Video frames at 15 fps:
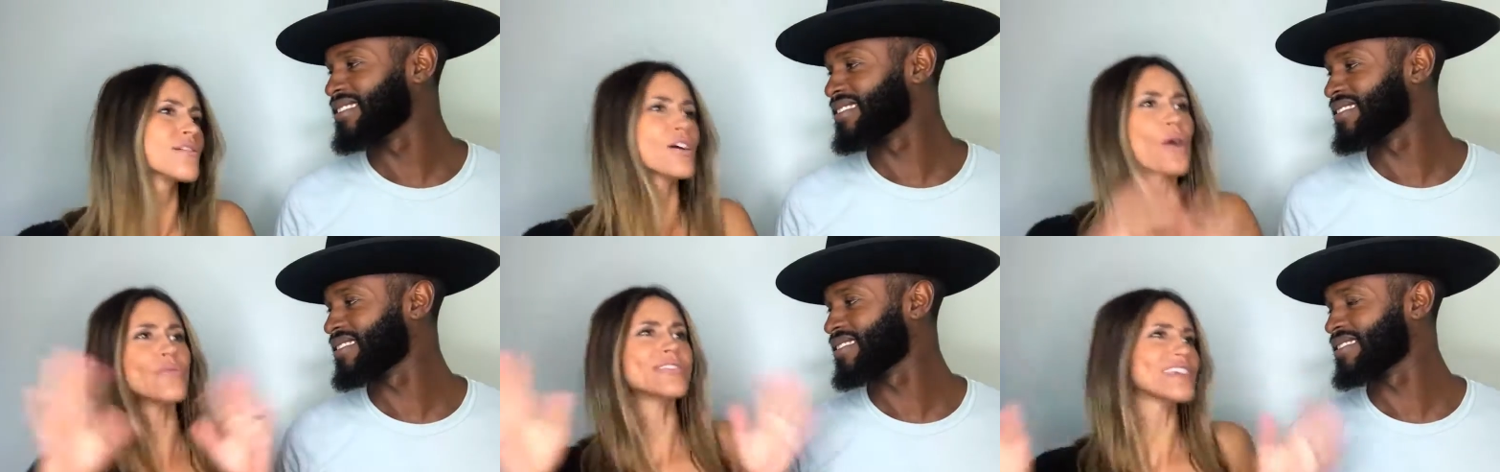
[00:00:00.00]

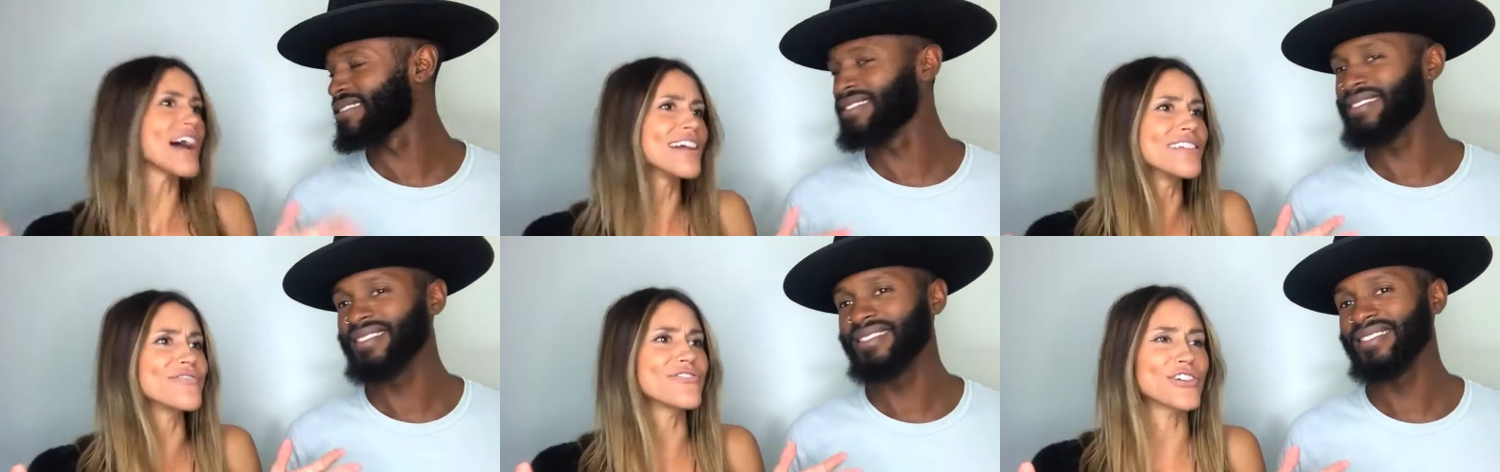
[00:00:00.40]
Speaker 1: go
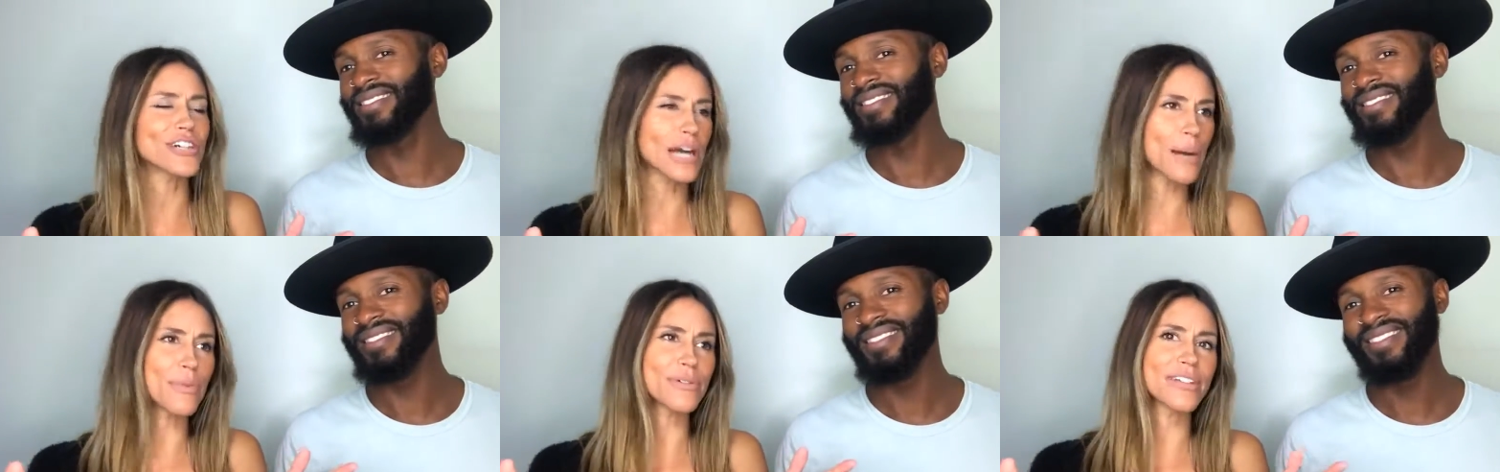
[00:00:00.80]
silent for
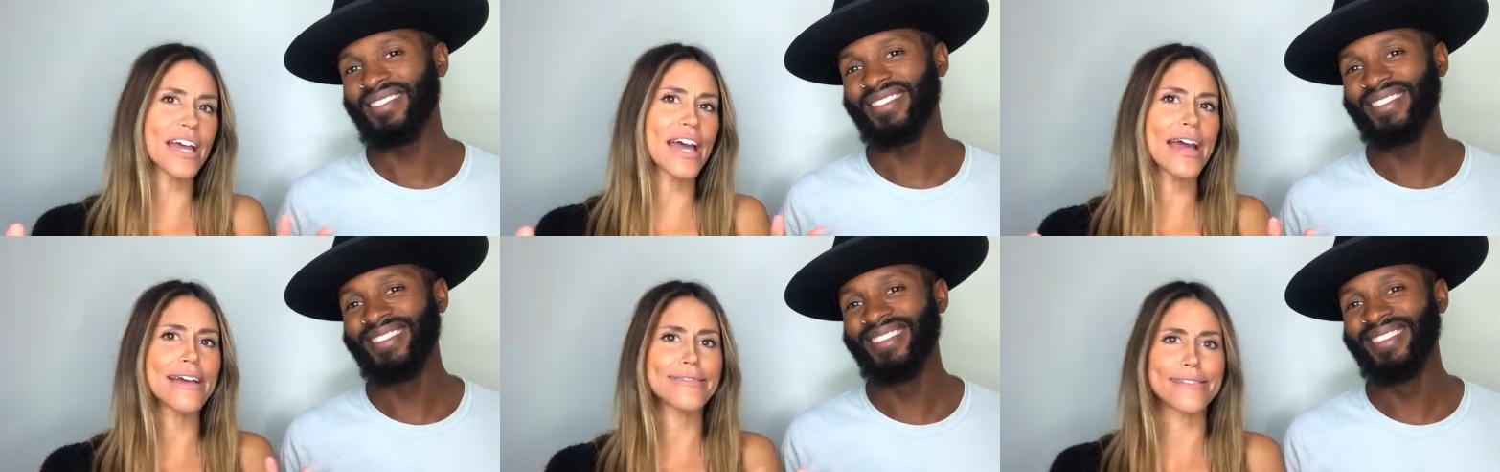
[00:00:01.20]
a couple
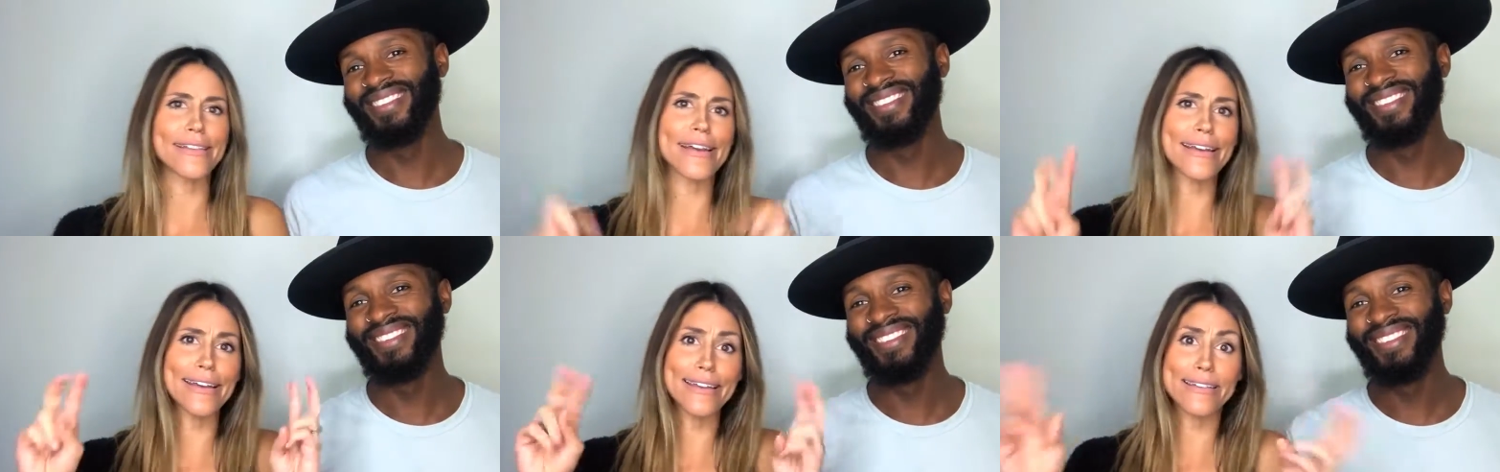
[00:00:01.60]
days, and
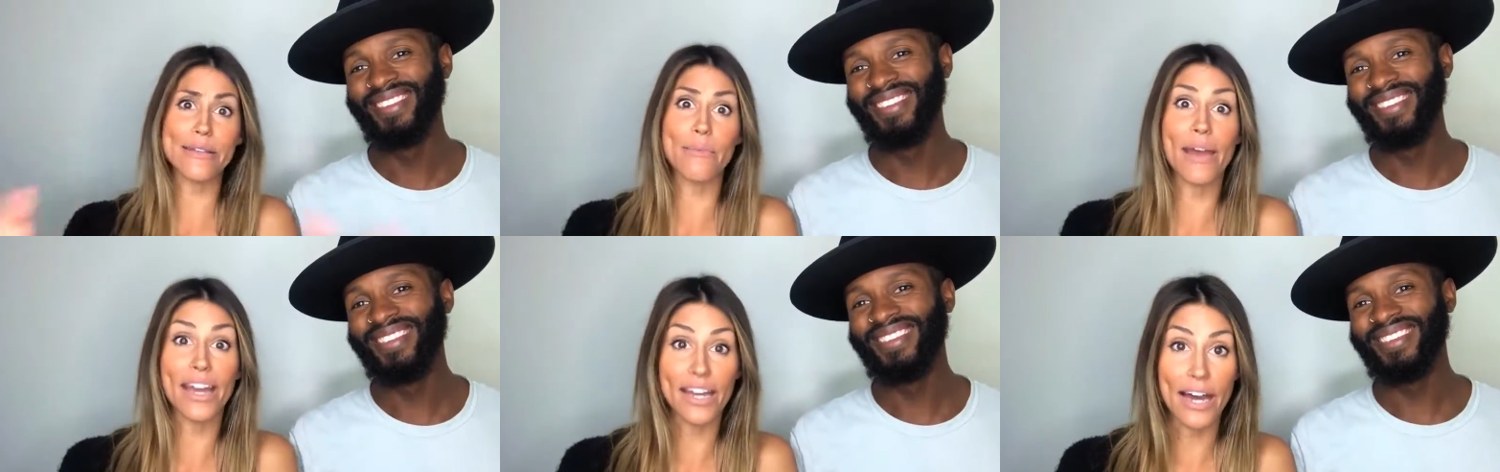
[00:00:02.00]
then kiss
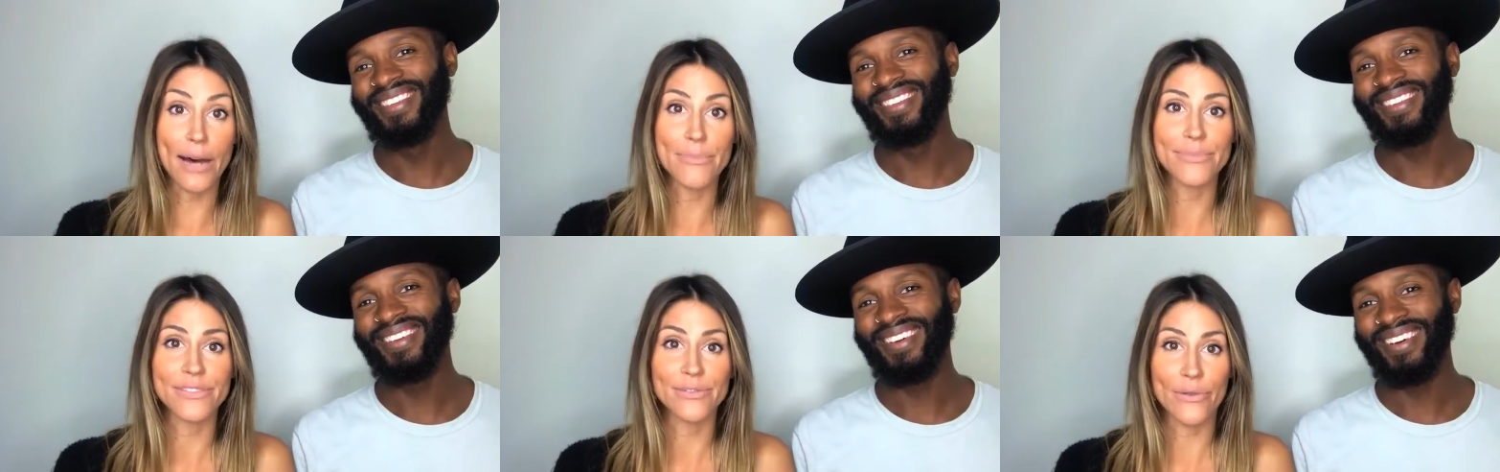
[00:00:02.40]
and make
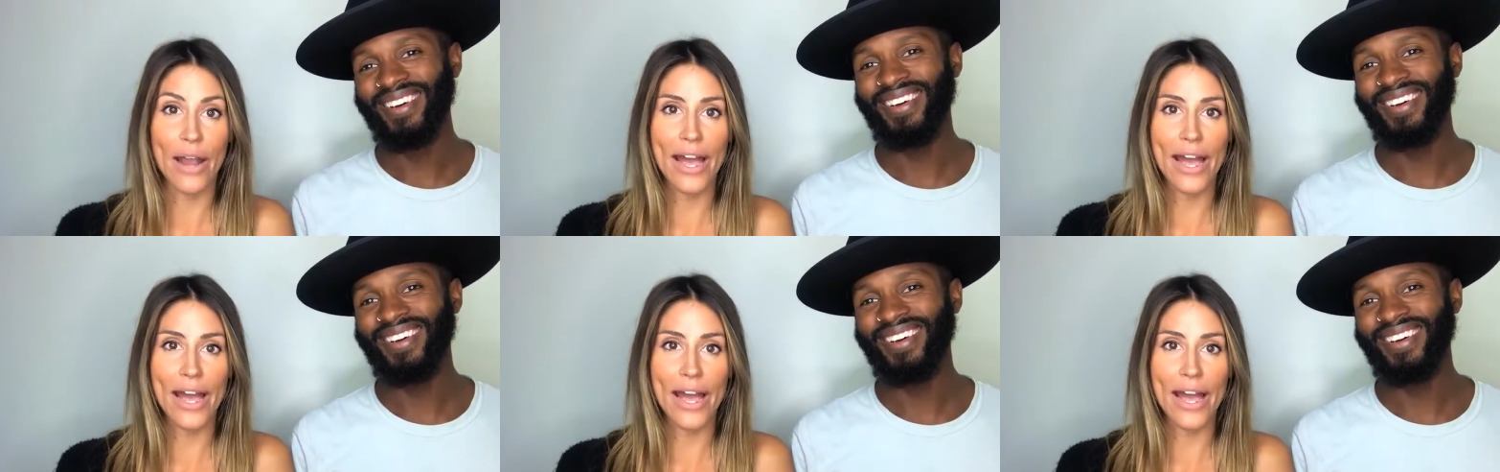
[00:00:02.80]
up, uh-huh.